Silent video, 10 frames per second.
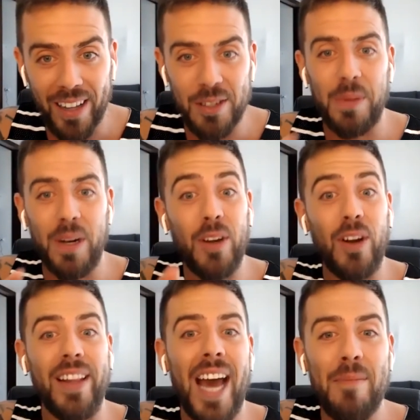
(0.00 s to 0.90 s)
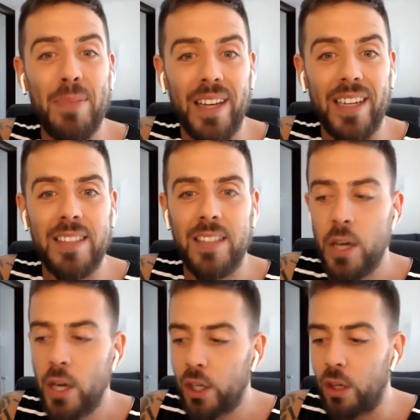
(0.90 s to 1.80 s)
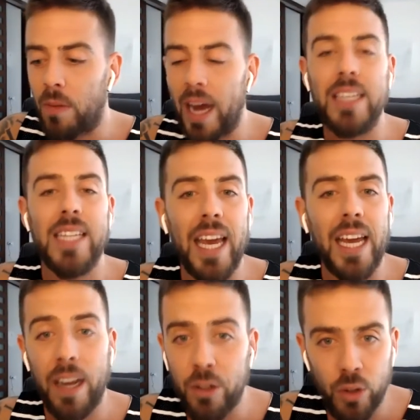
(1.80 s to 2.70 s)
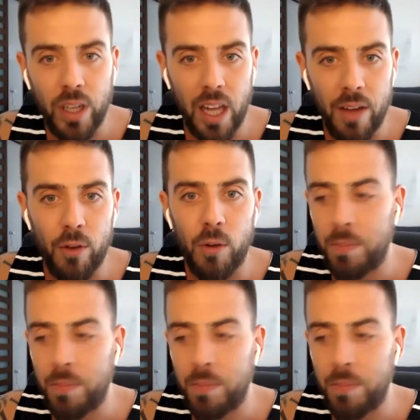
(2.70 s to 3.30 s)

So, but if you're in that place, you might take an entry level